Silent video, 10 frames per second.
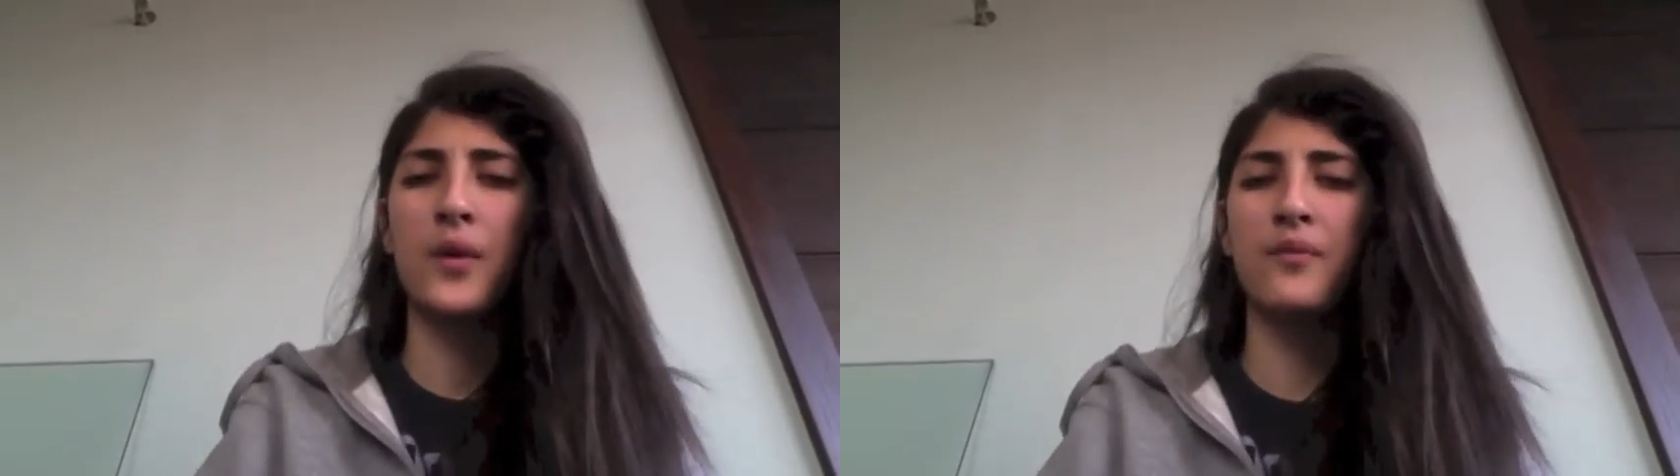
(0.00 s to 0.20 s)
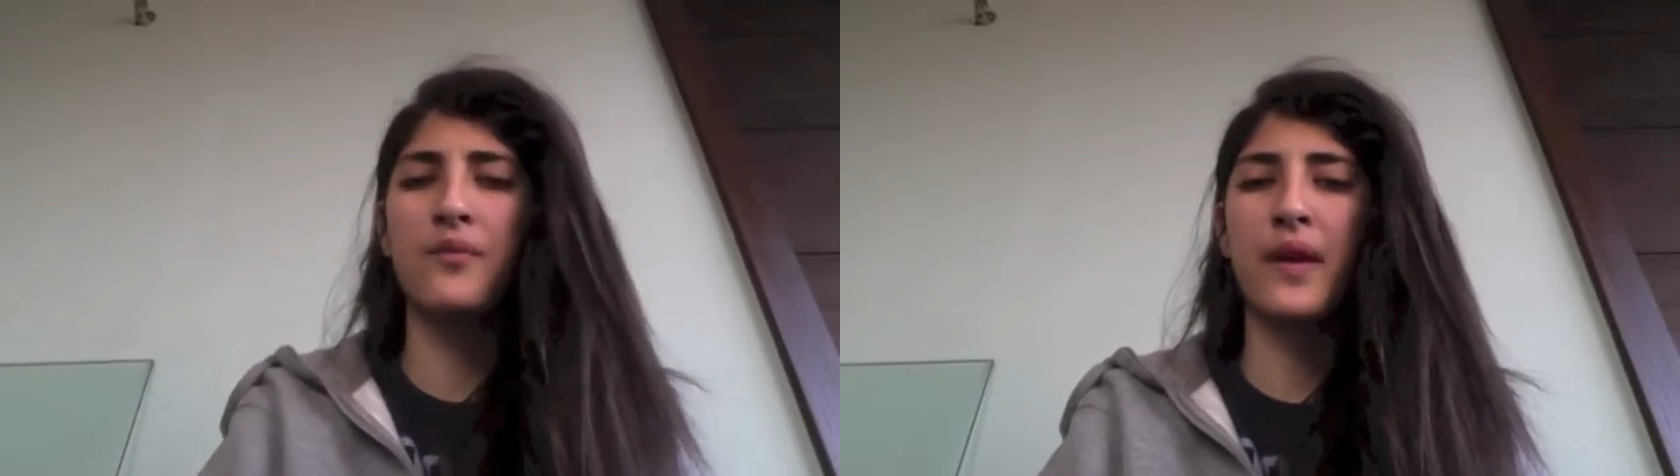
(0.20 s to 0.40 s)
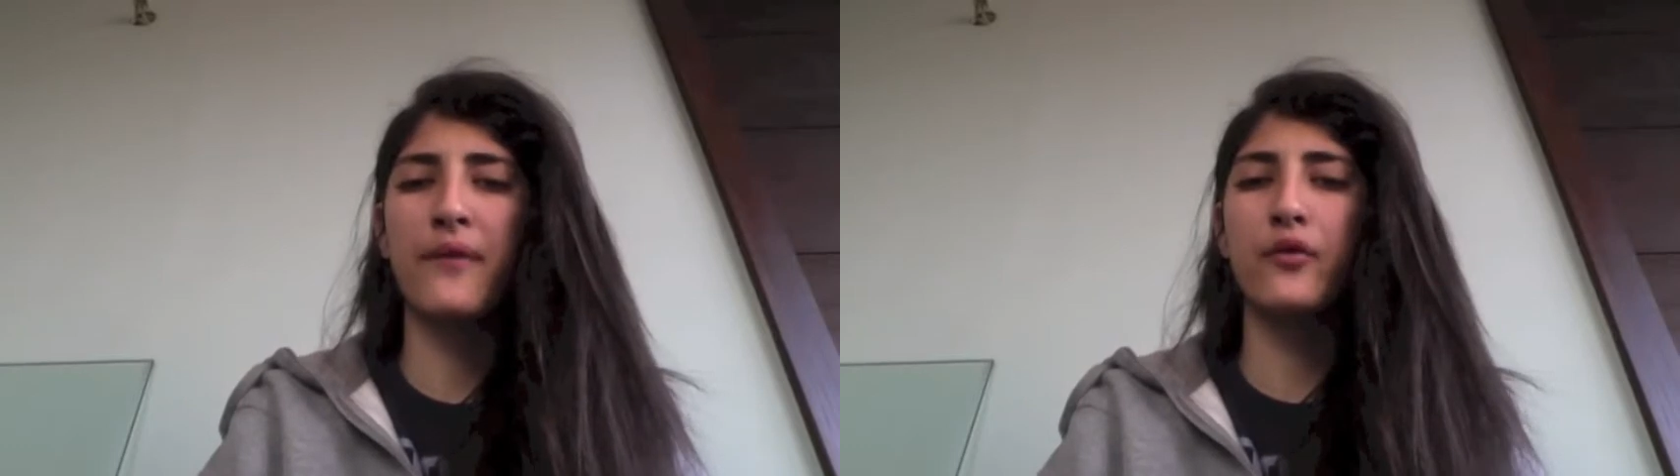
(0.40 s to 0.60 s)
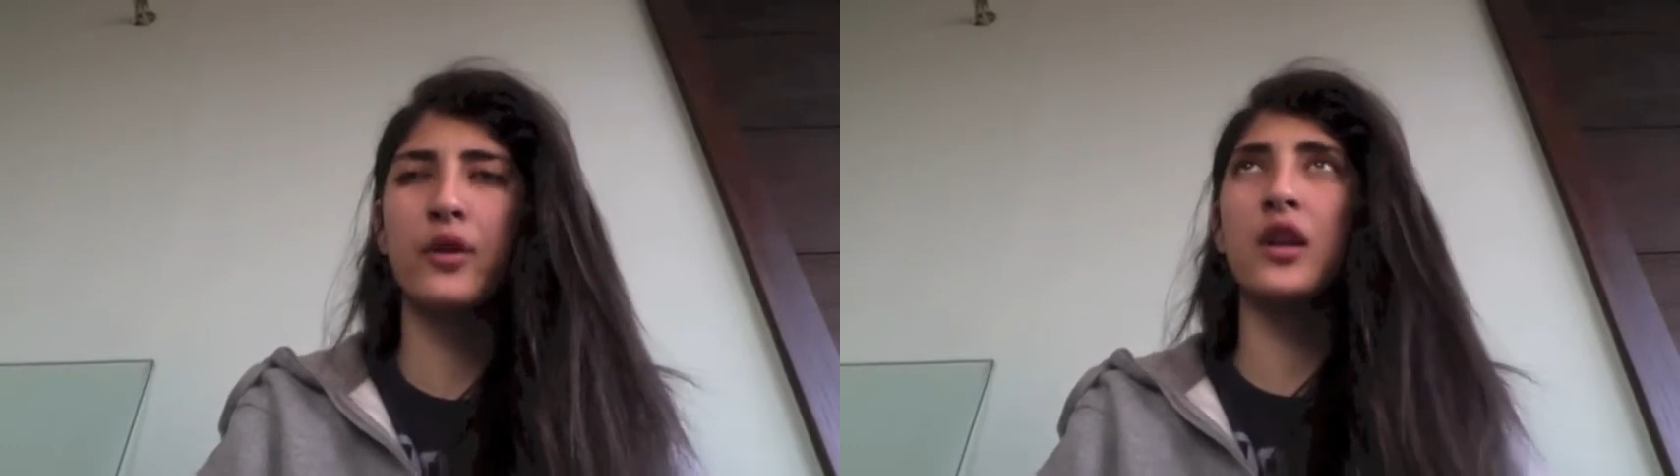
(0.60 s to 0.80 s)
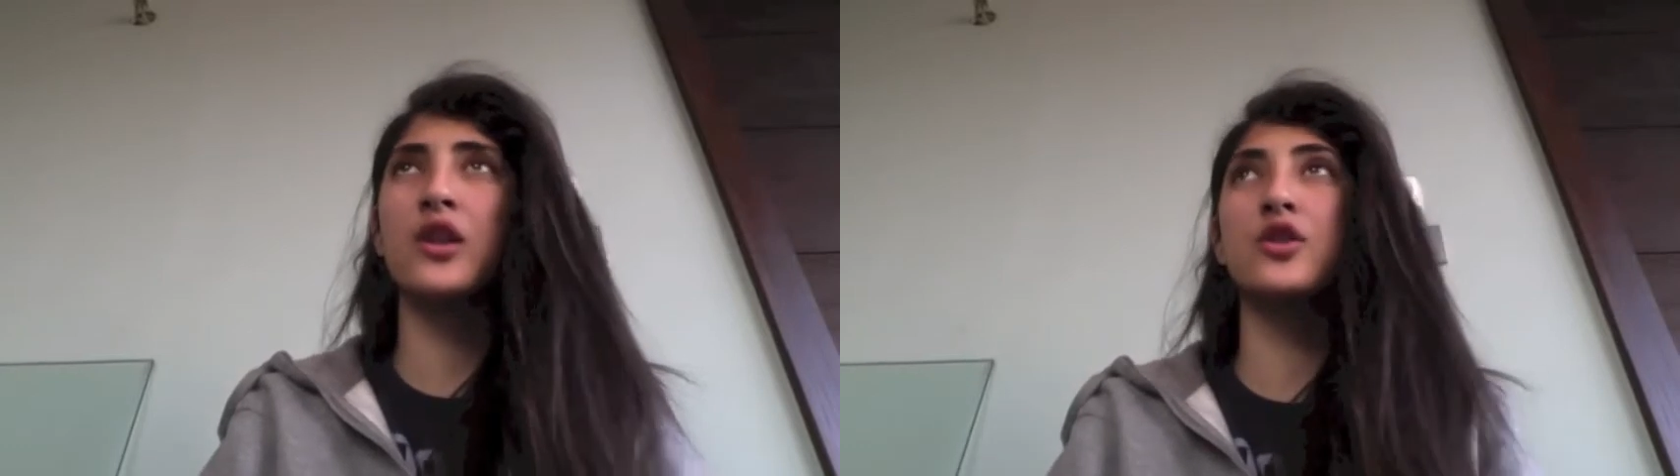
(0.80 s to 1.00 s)

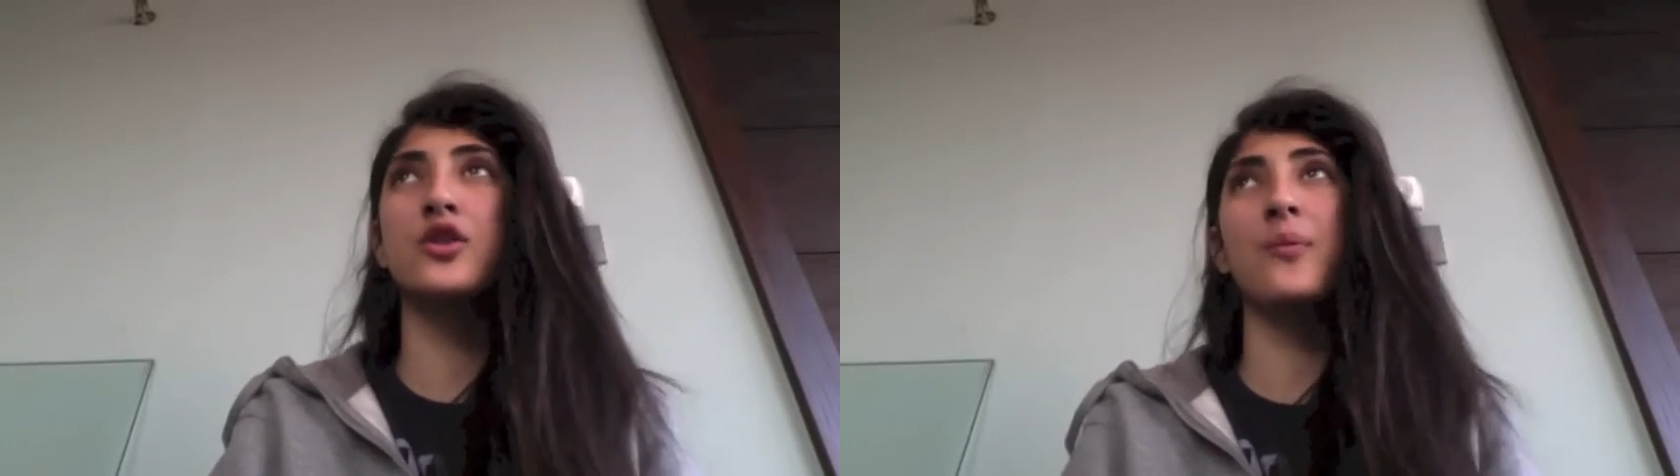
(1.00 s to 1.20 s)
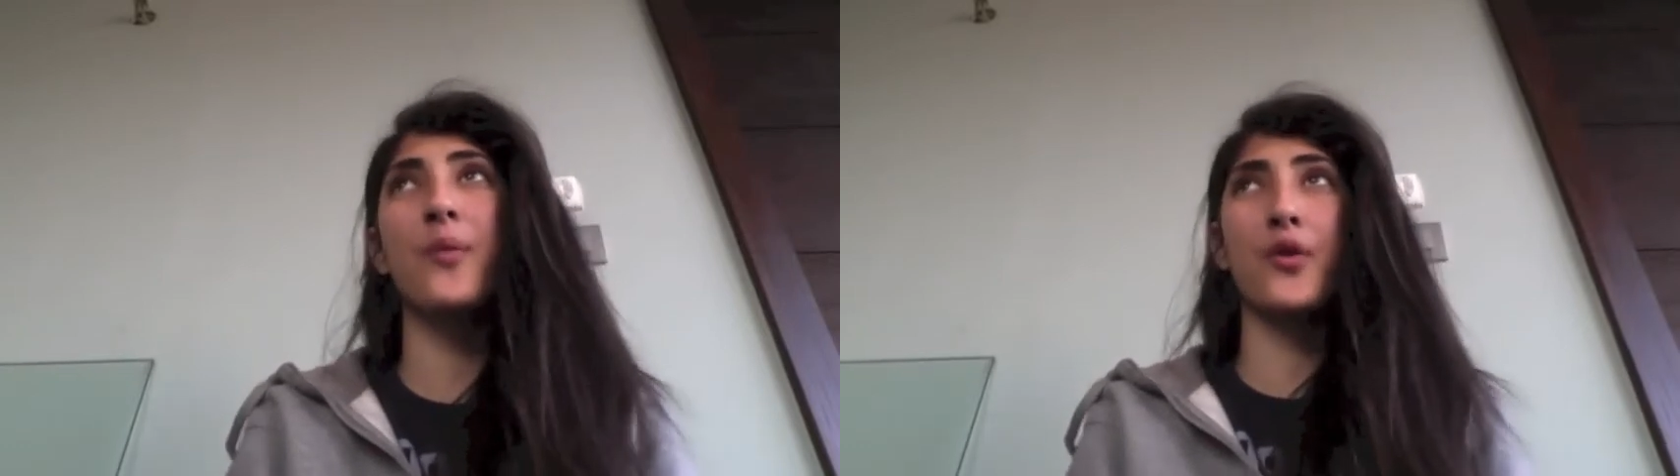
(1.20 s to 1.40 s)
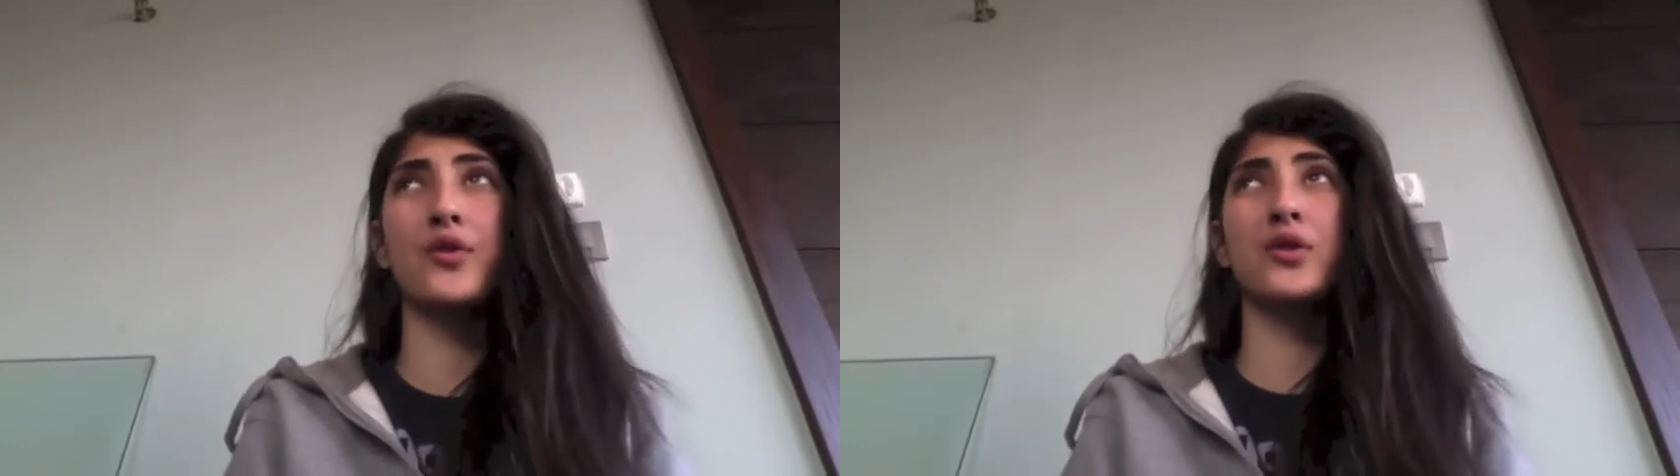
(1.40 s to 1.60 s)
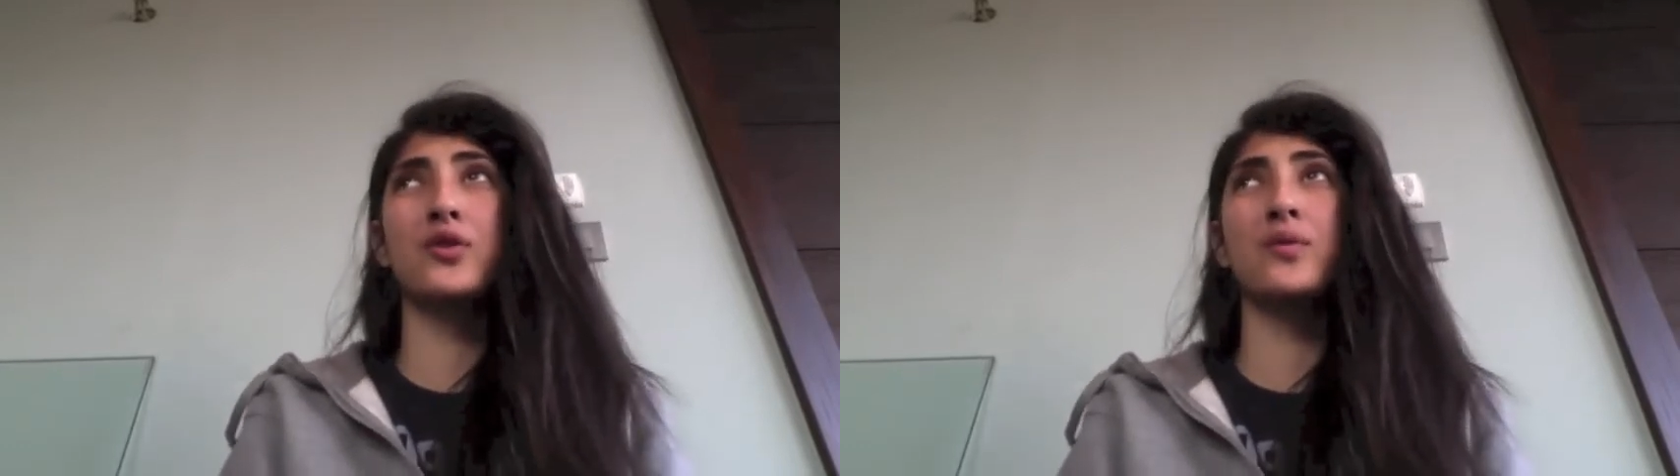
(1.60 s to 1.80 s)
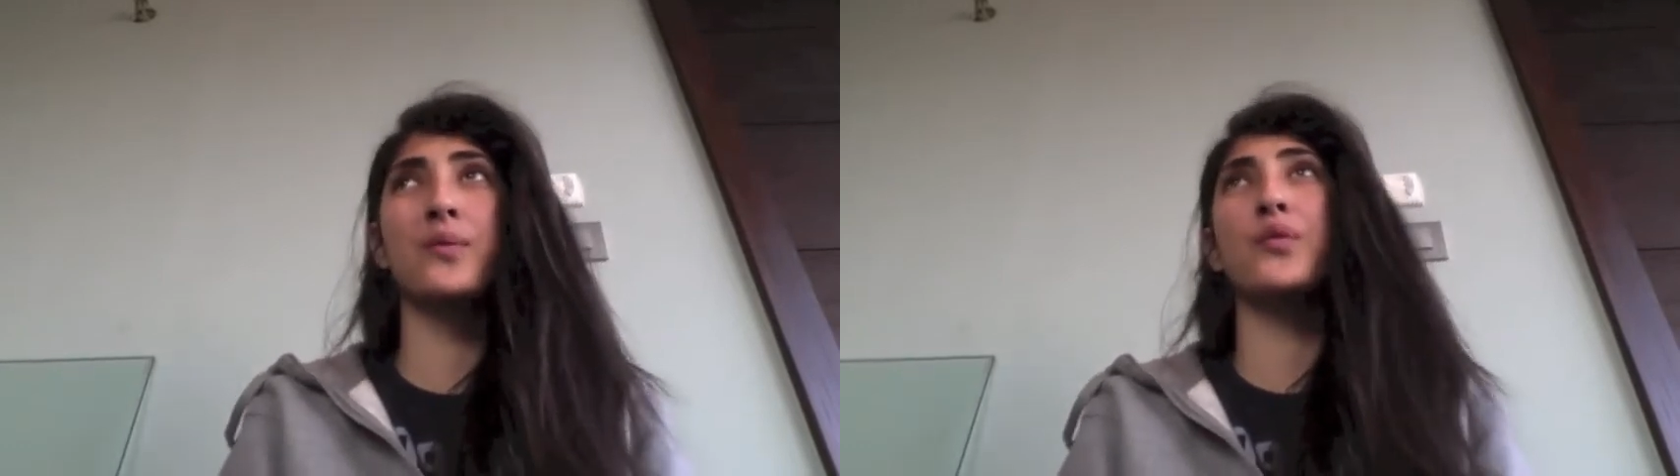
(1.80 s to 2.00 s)
bravery, and some others
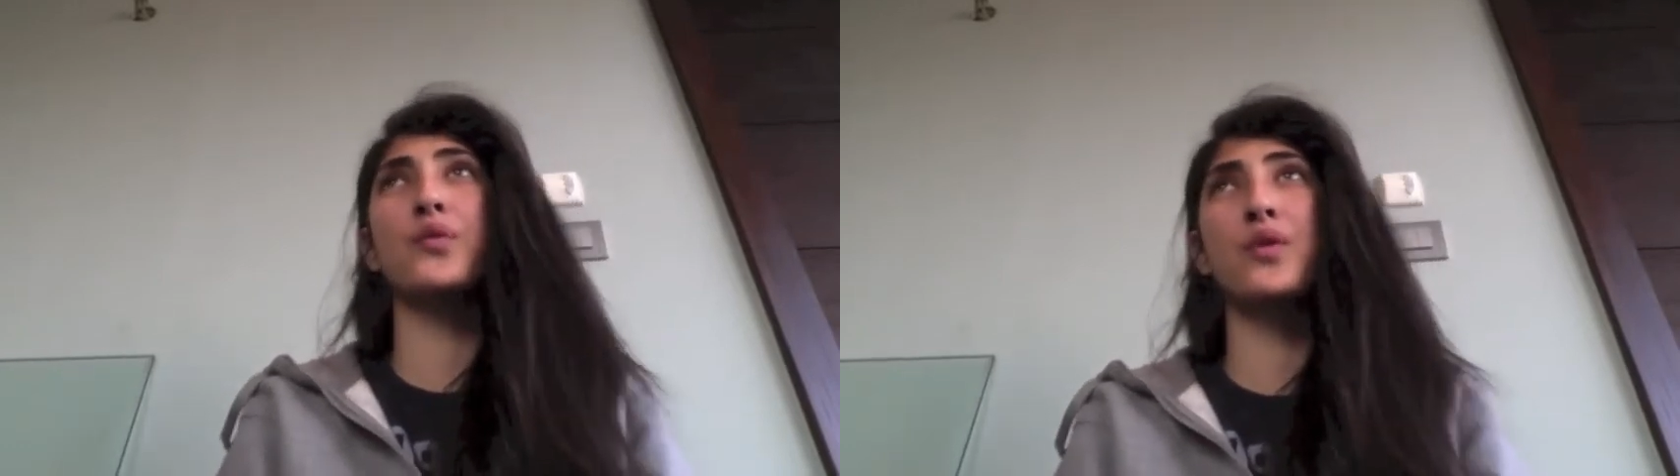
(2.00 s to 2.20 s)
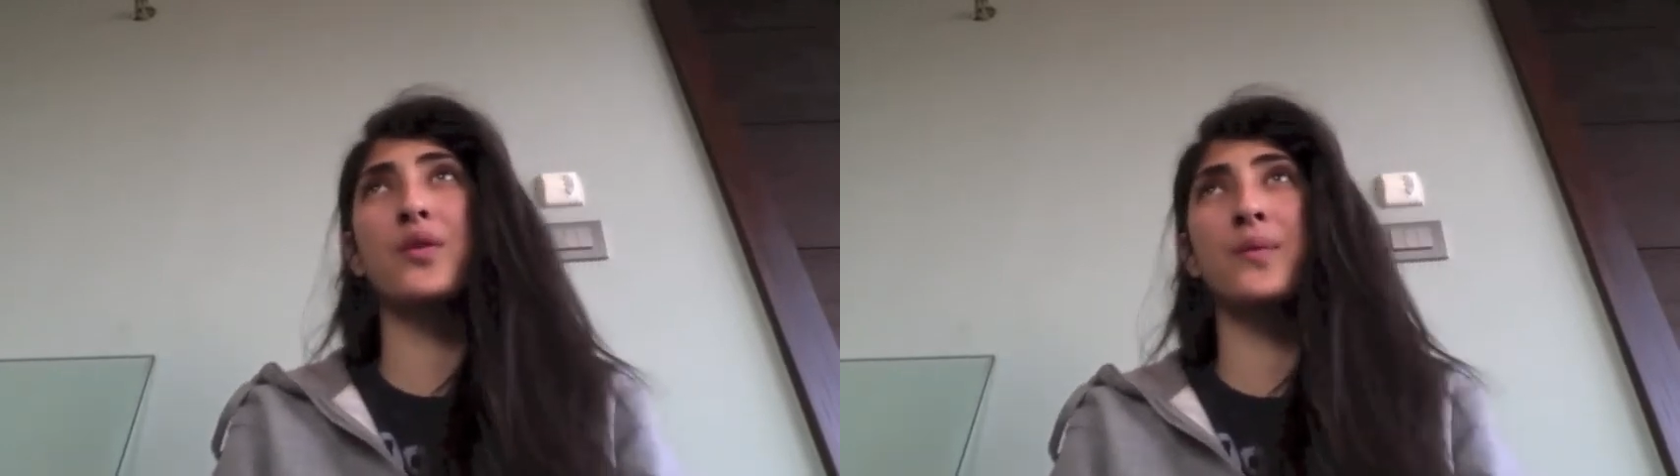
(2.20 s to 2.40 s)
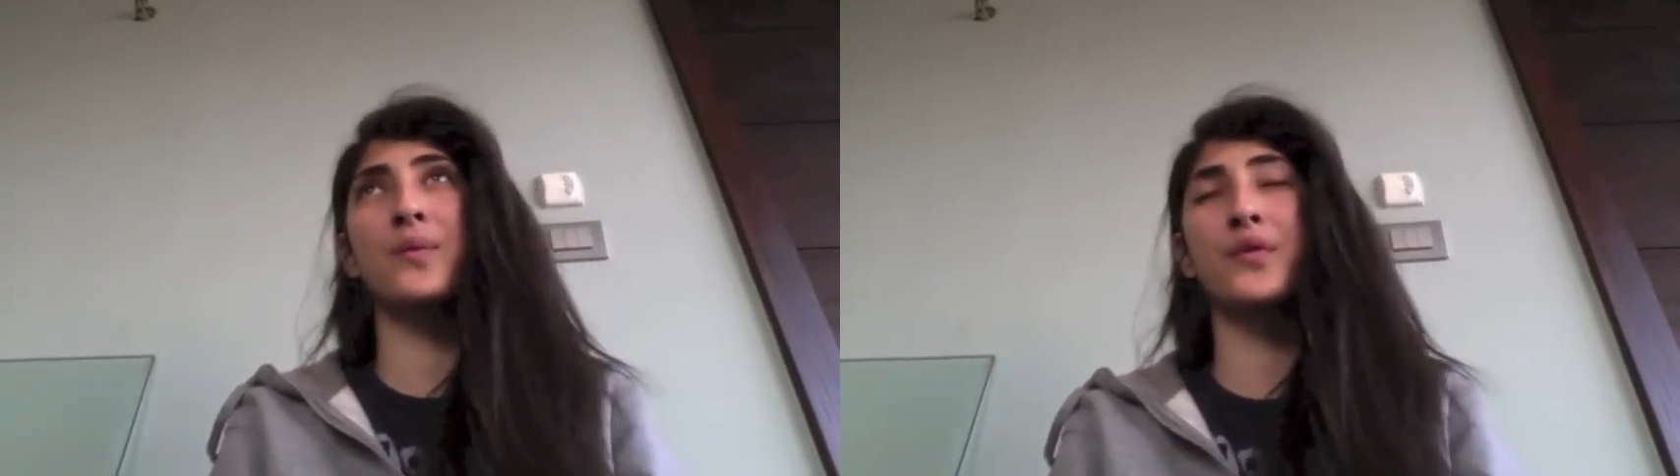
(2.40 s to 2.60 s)
were